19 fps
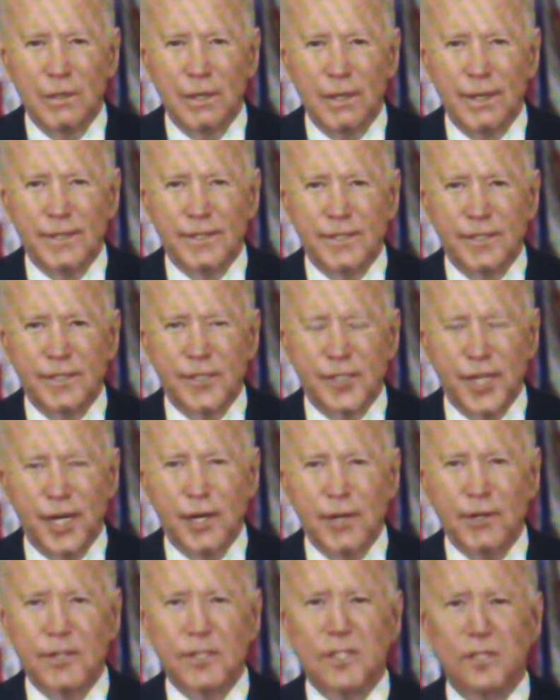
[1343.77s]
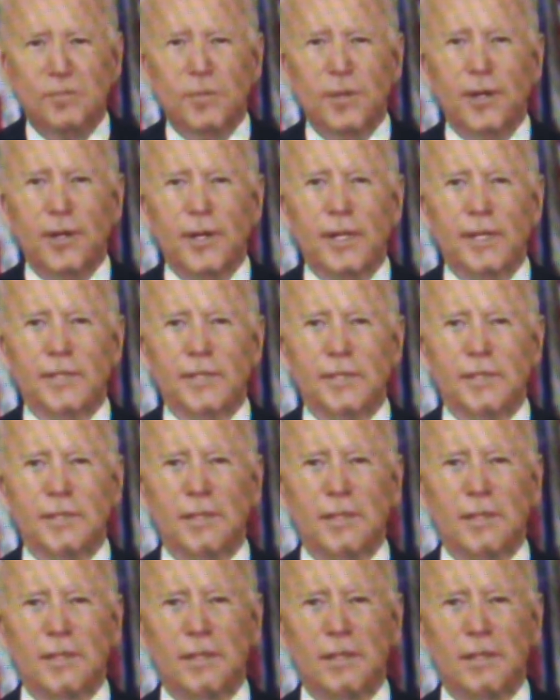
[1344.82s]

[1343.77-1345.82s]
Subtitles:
And it's a shared experience